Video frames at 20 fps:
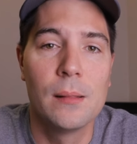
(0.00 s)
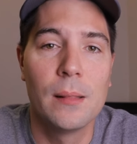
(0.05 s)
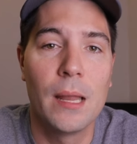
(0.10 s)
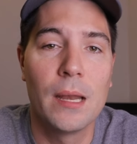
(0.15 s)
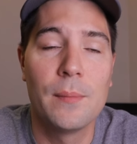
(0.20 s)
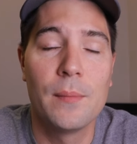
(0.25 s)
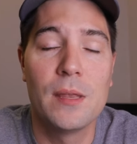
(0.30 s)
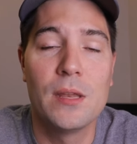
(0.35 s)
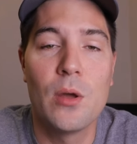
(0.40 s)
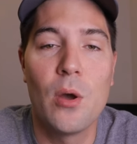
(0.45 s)

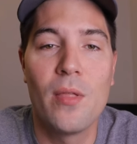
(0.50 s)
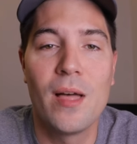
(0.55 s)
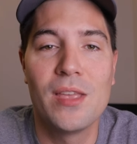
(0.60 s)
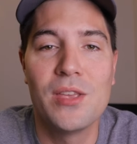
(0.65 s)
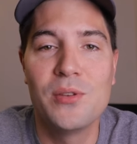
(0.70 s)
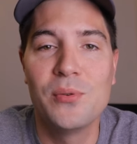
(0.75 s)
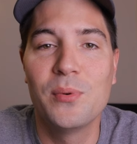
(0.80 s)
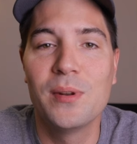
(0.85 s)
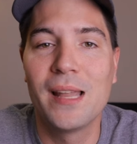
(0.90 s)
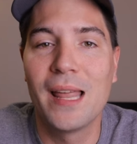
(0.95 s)
letting me know that
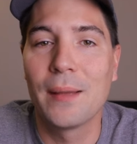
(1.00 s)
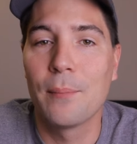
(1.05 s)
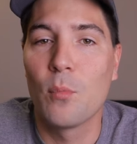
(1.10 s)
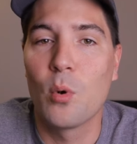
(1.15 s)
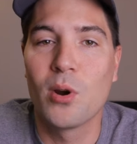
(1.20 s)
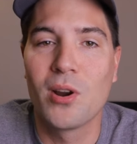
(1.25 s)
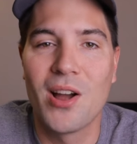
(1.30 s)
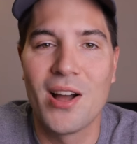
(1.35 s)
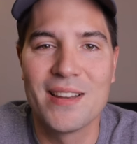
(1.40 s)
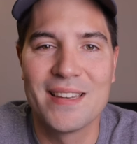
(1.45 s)
you would like
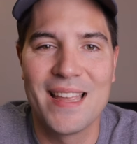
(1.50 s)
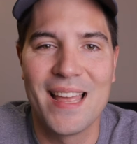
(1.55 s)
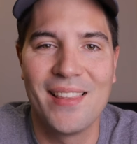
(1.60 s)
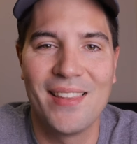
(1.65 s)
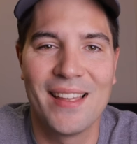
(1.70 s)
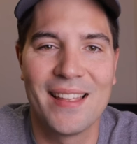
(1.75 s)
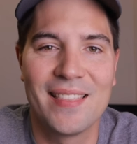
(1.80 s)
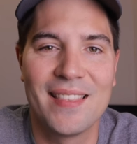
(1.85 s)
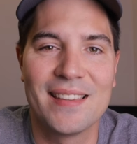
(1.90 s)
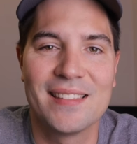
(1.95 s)
more content
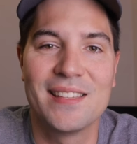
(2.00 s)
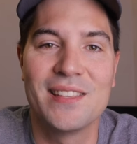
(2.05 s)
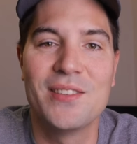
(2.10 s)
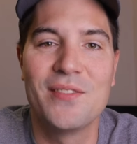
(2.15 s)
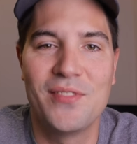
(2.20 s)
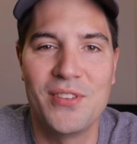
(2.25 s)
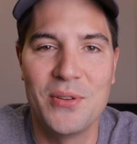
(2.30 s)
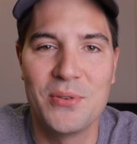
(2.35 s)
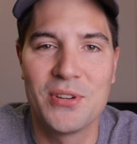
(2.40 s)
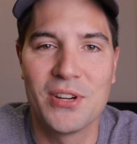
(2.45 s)
like this in
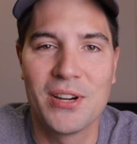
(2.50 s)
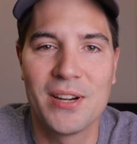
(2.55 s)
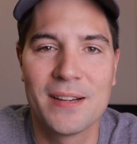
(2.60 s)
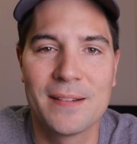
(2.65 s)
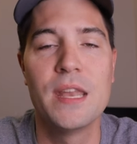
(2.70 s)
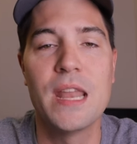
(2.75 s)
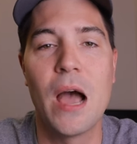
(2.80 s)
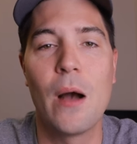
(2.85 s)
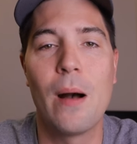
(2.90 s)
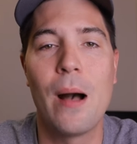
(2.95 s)
the future.
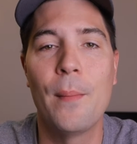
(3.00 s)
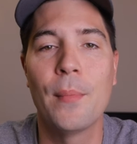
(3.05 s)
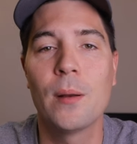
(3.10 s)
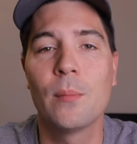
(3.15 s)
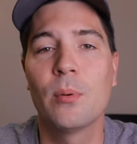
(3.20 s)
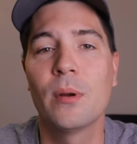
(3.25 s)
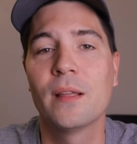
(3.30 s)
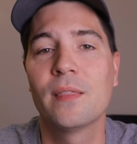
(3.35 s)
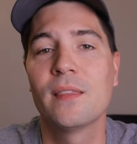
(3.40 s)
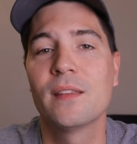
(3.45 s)
Now, I'm
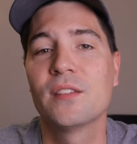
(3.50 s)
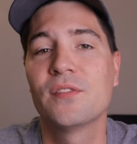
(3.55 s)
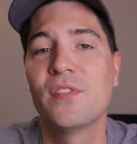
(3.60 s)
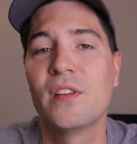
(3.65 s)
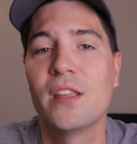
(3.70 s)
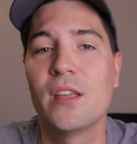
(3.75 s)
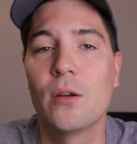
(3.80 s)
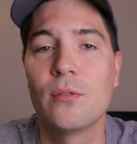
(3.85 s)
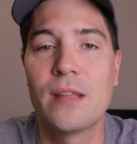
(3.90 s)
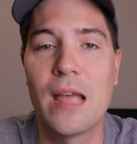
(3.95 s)
gonna break this
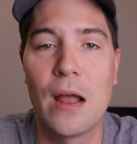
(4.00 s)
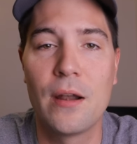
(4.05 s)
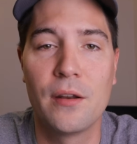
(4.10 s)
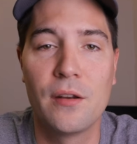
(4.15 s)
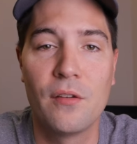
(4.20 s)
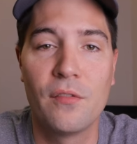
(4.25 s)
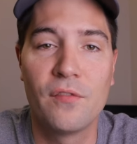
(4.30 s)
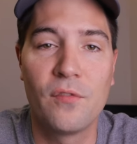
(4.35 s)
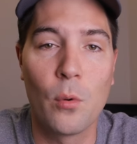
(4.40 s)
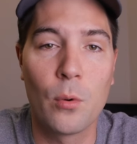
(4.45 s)
video down
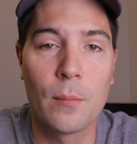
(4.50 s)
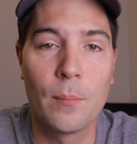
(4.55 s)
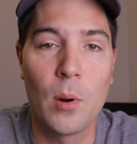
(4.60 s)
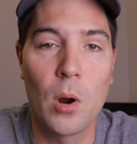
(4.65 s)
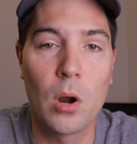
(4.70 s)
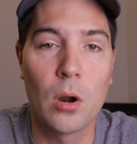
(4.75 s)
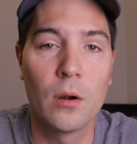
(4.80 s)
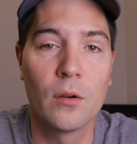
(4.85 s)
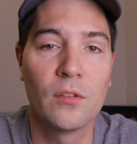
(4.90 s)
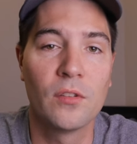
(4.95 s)
into four
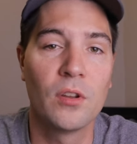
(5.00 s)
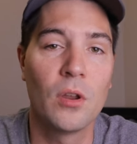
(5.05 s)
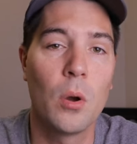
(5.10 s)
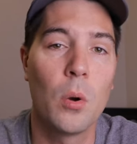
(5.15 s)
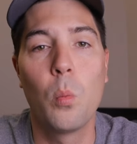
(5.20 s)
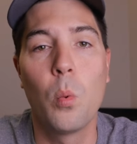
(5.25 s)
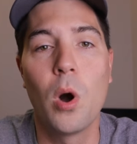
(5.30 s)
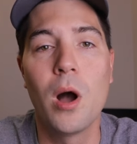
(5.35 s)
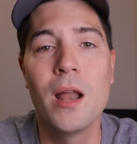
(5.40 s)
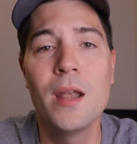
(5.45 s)
parts.
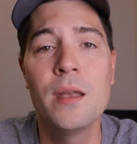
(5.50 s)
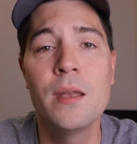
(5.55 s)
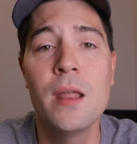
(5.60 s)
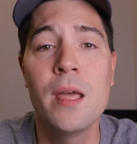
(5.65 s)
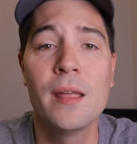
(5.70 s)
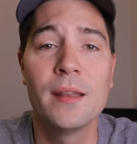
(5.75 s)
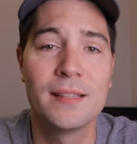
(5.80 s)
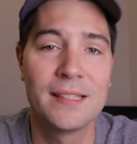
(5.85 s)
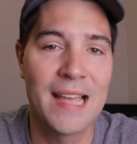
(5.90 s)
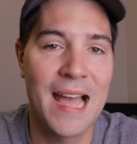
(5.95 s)
One,
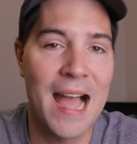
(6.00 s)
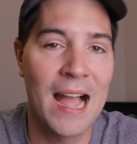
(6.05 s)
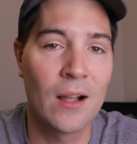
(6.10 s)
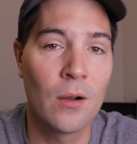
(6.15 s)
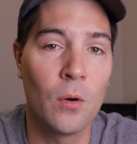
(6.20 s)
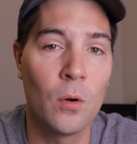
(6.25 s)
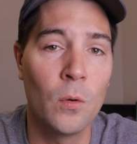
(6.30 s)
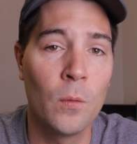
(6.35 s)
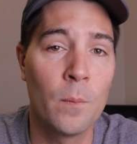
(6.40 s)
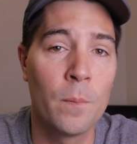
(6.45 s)

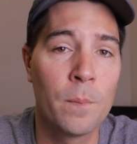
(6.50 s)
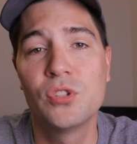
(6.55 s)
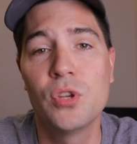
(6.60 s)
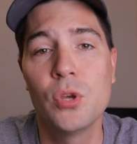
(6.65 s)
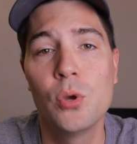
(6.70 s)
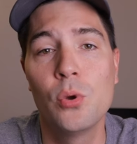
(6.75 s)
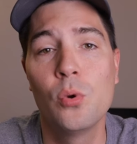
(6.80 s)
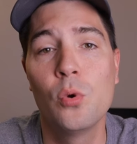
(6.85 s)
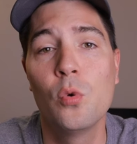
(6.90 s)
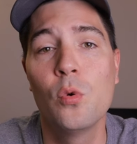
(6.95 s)
tackle.
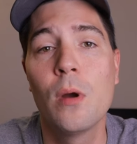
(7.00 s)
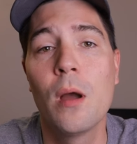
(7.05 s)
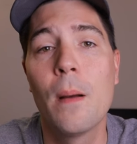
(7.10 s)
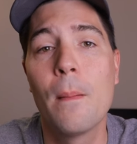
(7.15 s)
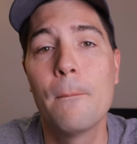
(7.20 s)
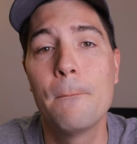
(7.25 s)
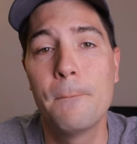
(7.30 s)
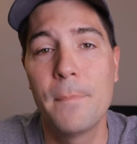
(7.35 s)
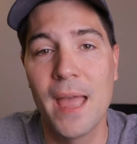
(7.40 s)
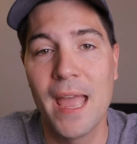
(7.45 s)
Two,
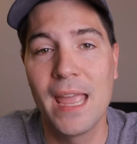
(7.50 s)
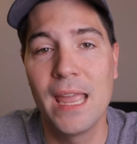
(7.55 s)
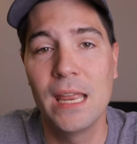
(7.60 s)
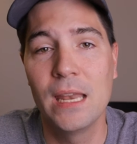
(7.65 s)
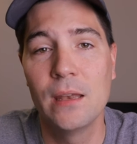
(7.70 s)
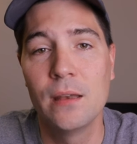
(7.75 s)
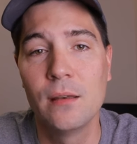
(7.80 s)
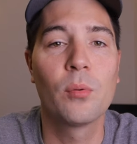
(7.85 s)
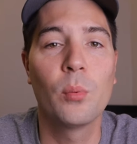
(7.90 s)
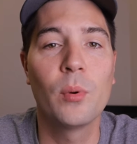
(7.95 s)

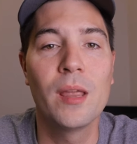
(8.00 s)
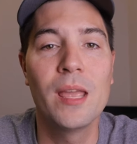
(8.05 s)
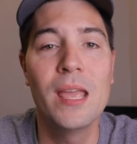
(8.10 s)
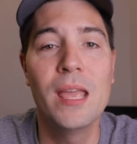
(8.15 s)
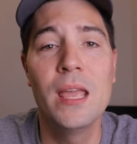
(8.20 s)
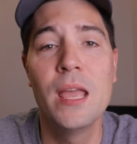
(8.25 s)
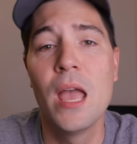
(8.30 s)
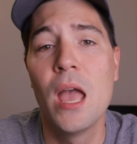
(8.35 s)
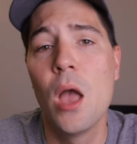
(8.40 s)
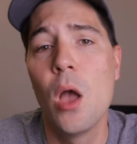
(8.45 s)
bait.
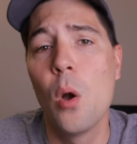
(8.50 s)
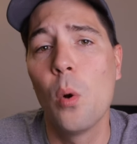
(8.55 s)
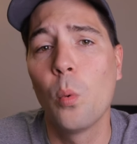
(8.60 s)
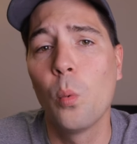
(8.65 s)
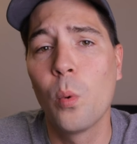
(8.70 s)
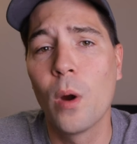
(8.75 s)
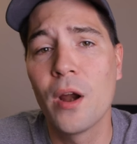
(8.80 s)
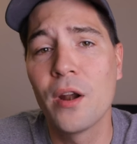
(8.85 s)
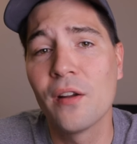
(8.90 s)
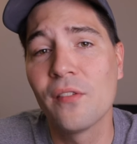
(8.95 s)
Three,
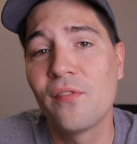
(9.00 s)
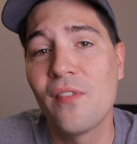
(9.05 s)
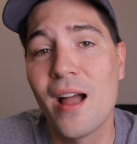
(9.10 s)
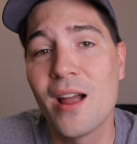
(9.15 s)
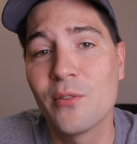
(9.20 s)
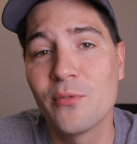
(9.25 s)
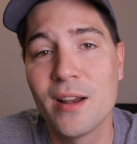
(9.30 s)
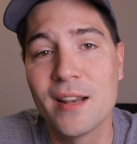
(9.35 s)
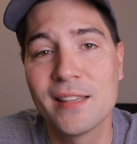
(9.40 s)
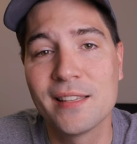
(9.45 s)
where to
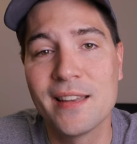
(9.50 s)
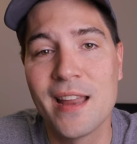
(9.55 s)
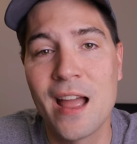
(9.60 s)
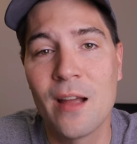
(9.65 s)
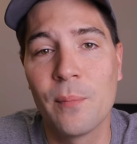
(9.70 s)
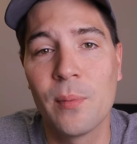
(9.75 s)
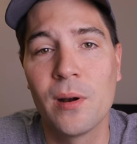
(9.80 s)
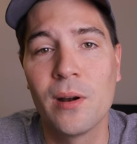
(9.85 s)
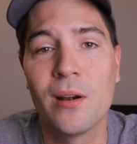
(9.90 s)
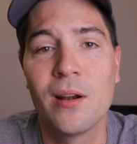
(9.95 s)
find red
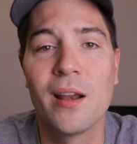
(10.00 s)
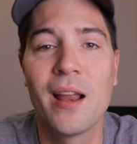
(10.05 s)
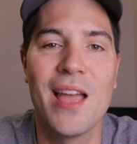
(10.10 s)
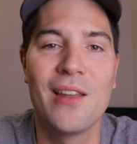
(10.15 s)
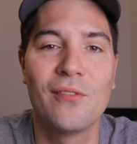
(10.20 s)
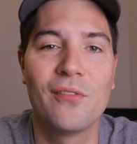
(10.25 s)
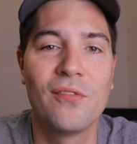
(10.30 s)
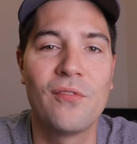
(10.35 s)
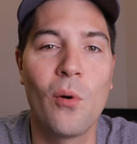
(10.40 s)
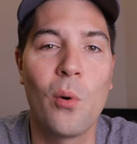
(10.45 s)
snapper.
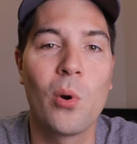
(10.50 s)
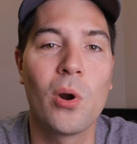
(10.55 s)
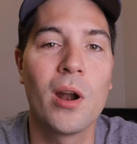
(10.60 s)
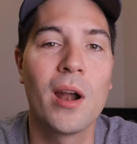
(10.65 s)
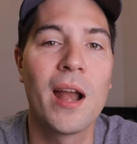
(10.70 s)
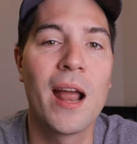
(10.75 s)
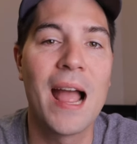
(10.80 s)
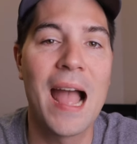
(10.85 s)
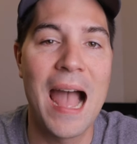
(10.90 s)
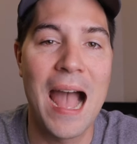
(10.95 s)
And
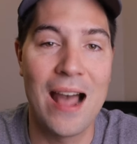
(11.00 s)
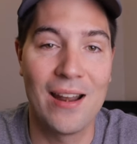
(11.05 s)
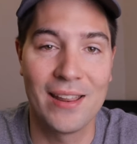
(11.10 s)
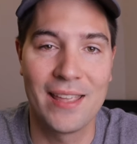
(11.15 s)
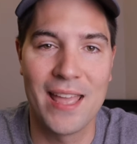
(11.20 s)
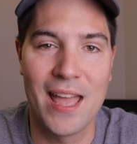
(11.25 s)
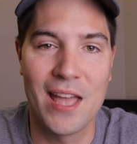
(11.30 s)
four, how to